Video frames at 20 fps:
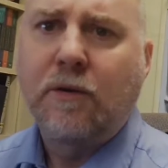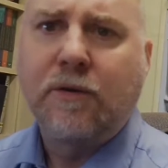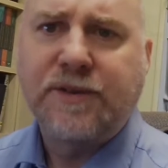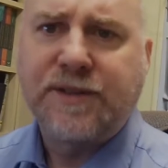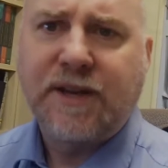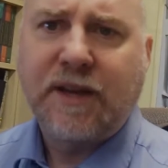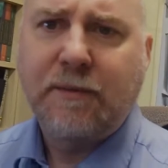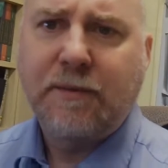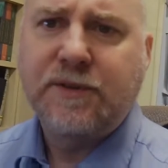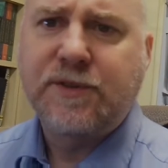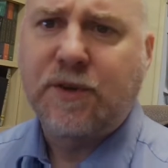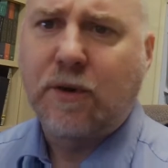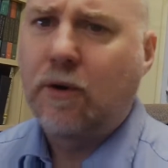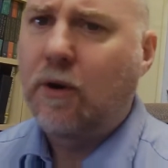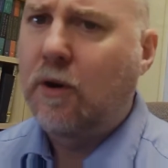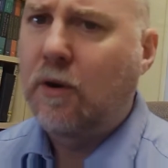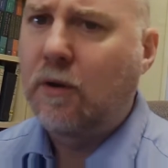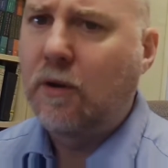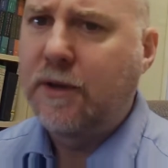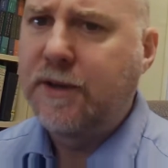assignments are
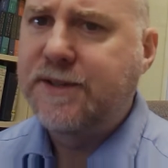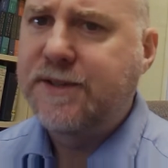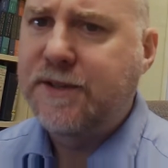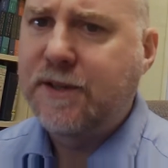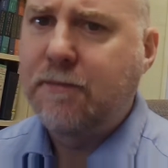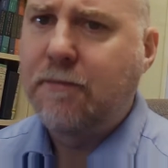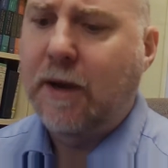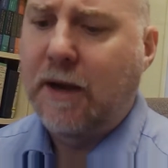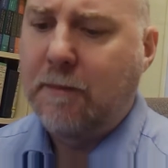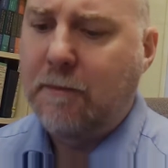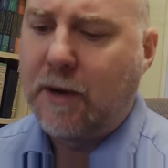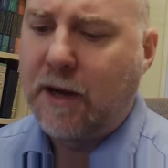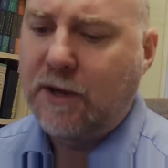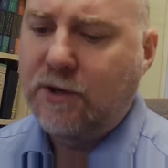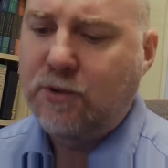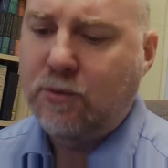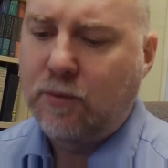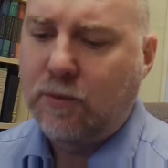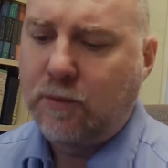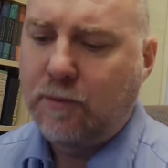all listed by
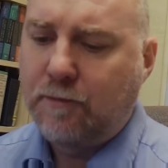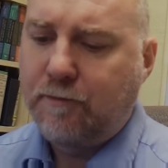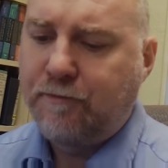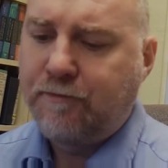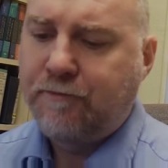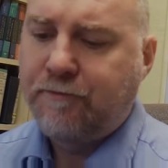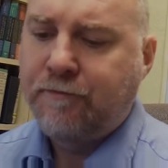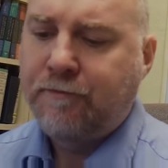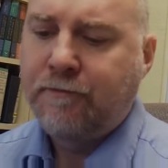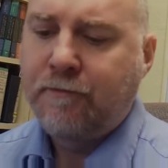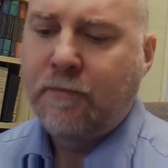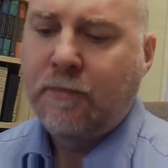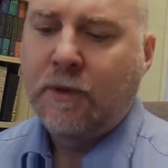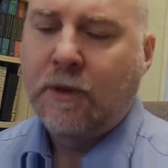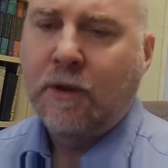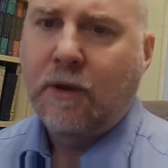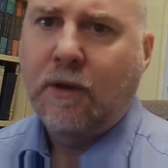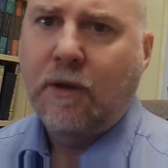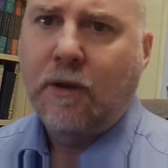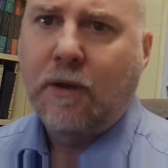module.
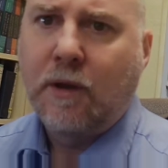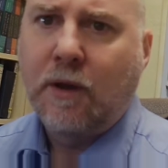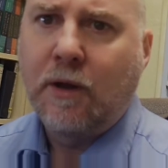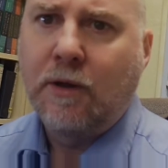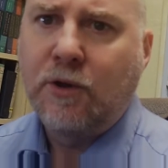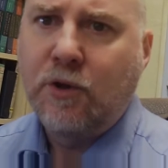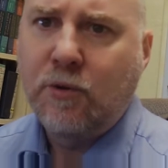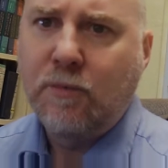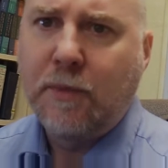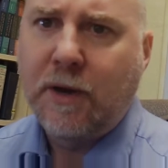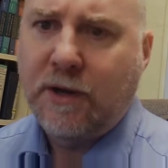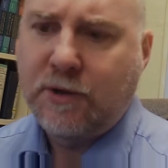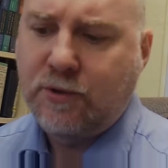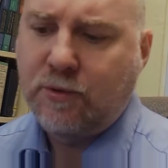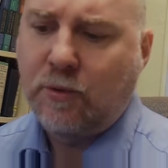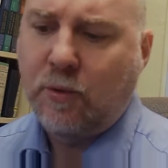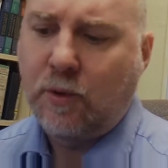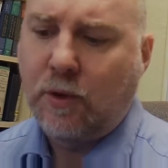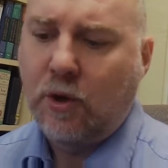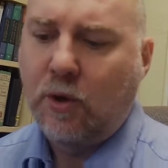A new module
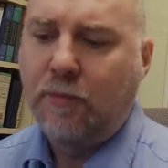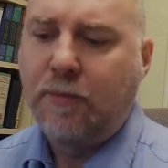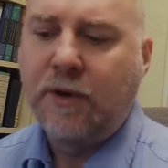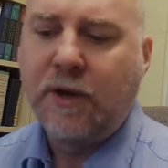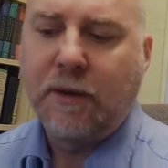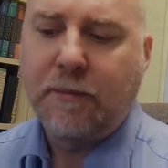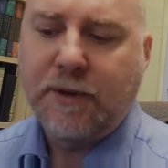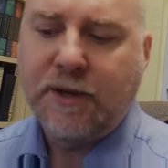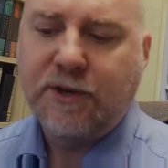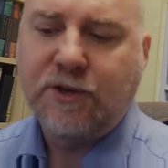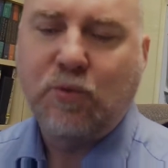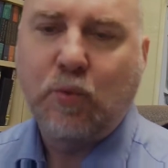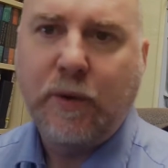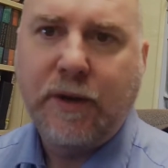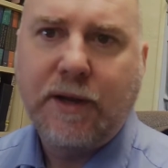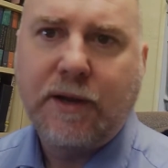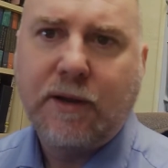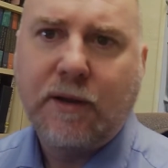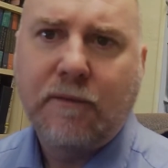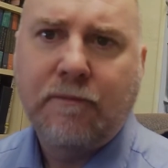will open up each
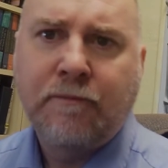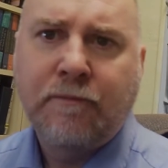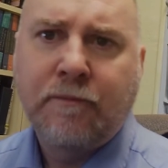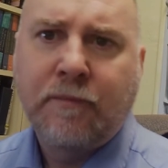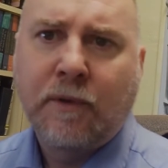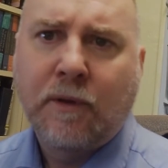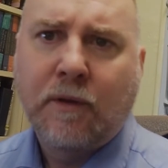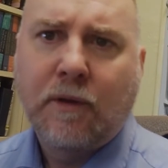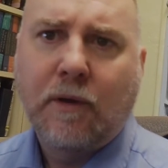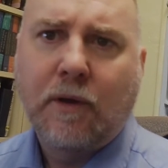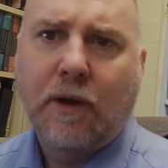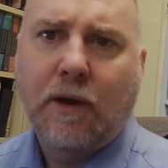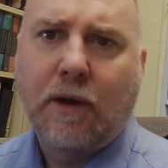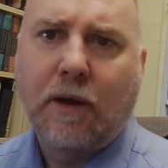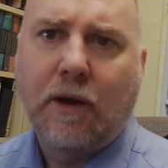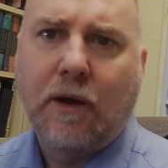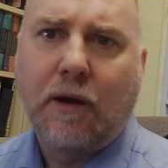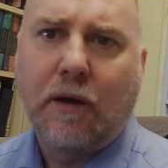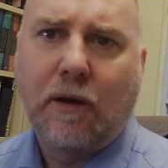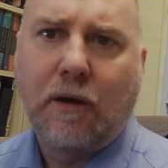week
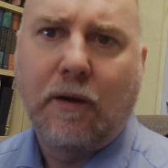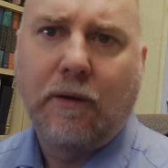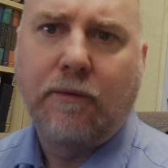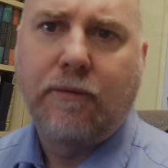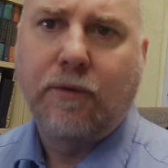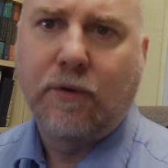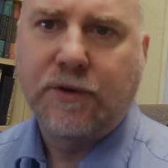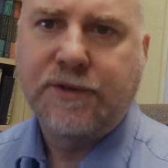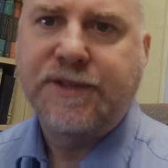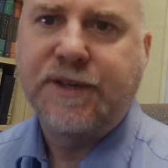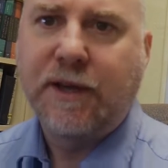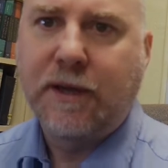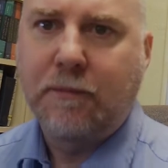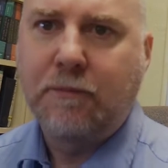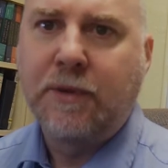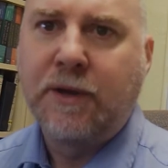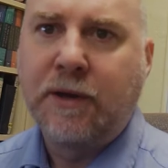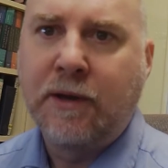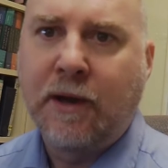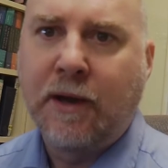on Thursday at
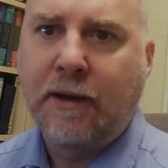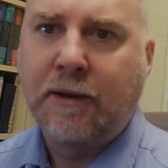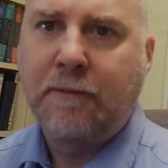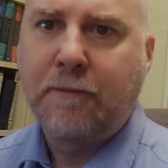midnight,